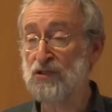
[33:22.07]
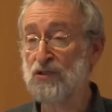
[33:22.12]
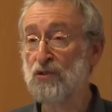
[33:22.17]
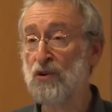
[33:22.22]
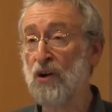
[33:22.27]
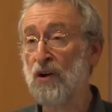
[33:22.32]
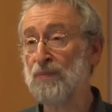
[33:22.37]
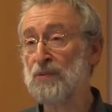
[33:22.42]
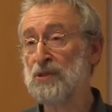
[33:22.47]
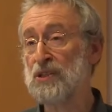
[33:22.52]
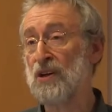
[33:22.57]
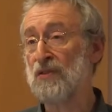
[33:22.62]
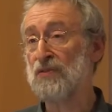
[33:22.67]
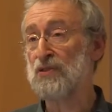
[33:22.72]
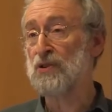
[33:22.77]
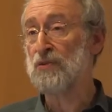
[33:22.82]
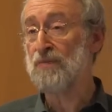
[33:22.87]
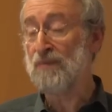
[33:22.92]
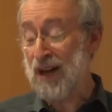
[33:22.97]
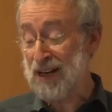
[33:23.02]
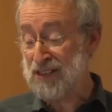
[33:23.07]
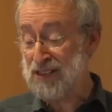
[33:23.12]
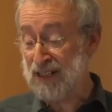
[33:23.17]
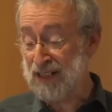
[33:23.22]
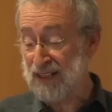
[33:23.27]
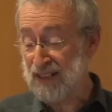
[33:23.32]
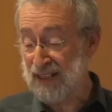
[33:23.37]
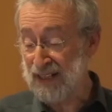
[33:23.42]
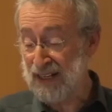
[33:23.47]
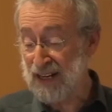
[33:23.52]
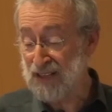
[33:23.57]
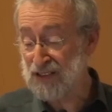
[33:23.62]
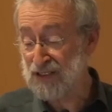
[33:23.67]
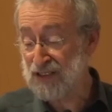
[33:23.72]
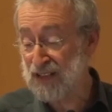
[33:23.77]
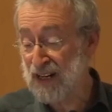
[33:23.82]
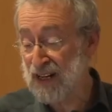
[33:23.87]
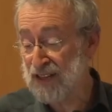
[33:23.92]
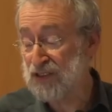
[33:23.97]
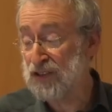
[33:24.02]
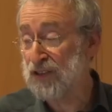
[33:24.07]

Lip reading: drops off dramatically as